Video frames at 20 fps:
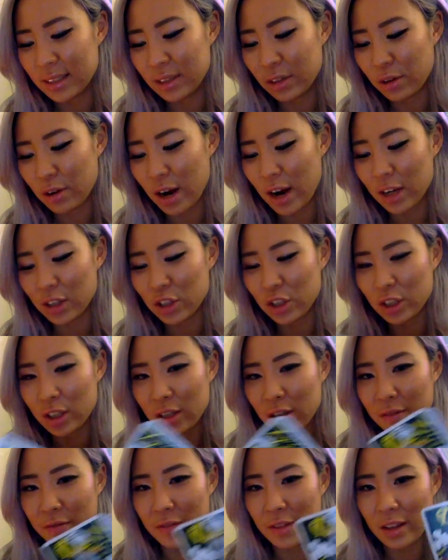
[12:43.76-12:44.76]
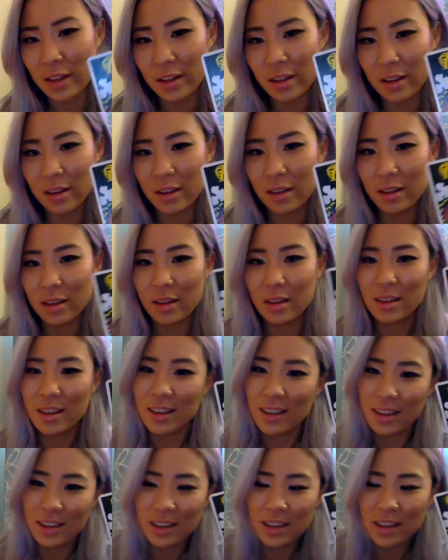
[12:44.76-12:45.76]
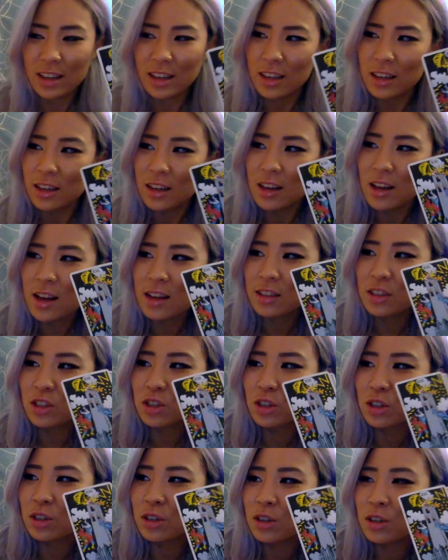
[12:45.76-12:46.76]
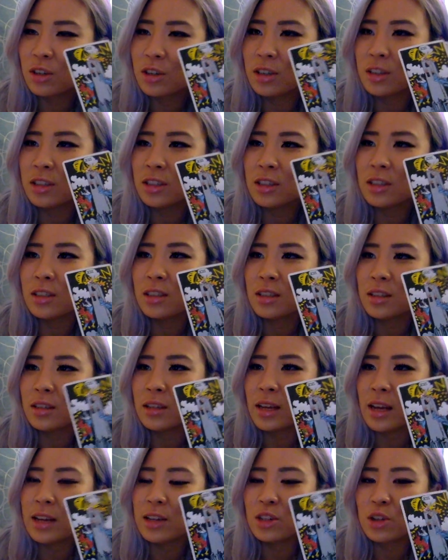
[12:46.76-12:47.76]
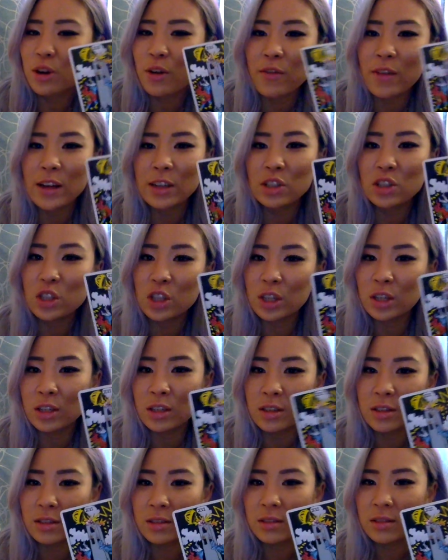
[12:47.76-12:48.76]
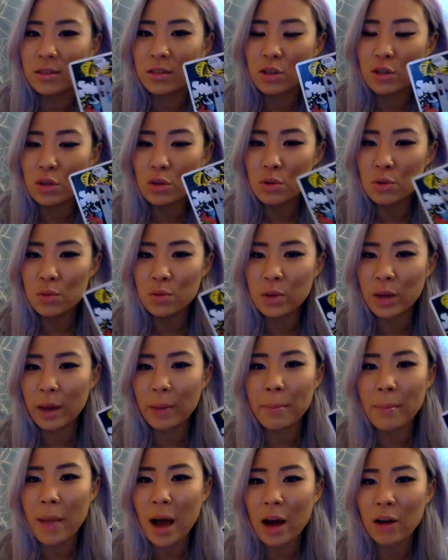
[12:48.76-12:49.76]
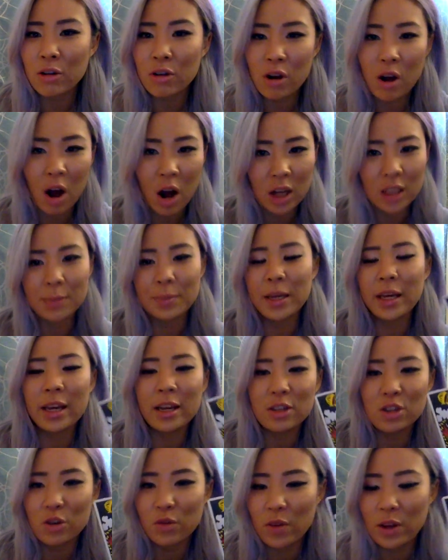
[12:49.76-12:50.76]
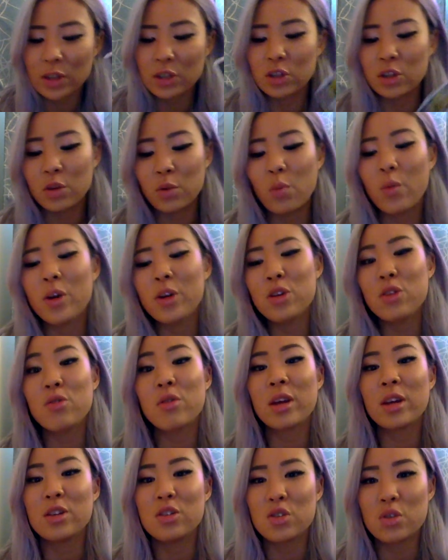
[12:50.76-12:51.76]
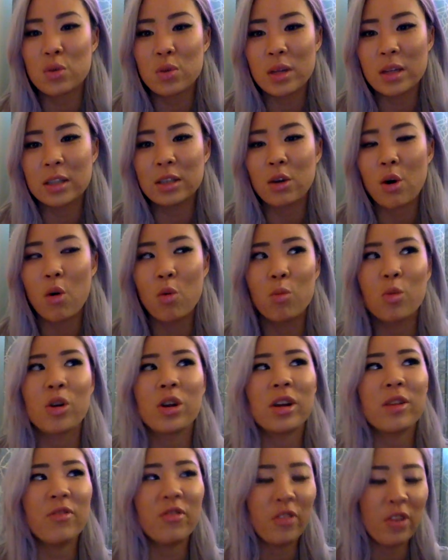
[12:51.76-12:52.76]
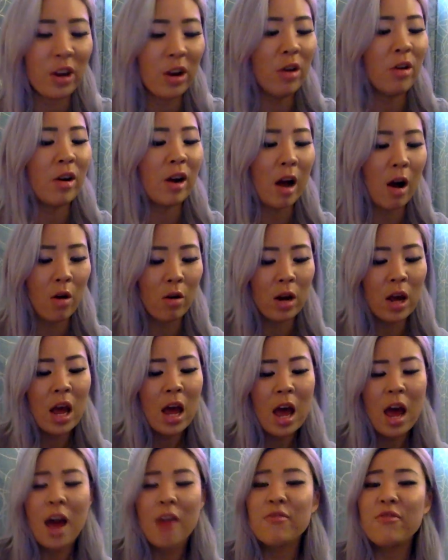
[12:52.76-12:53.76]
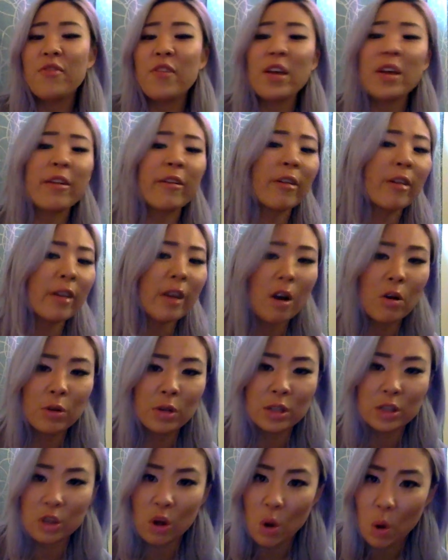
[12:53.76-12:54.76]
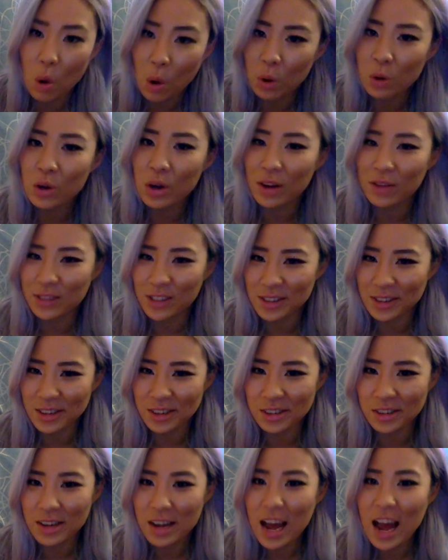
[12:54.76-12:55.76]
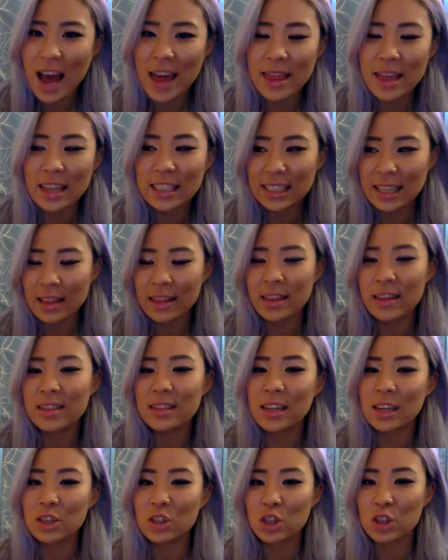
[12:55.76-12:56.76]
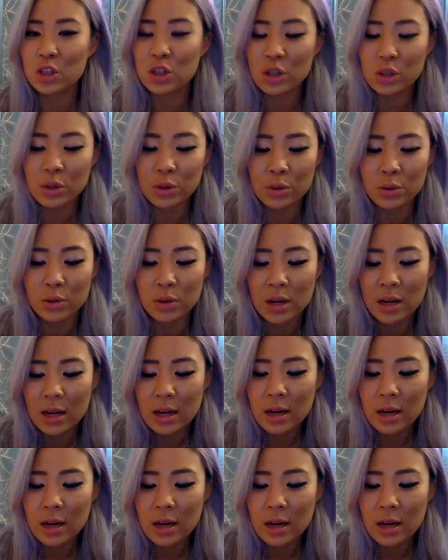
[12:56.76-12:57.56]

crashing of the external intervention, you like macrocosmic intervention, when you can do this homework and figure it out. And figuring out is all you have to do, and then set the intention to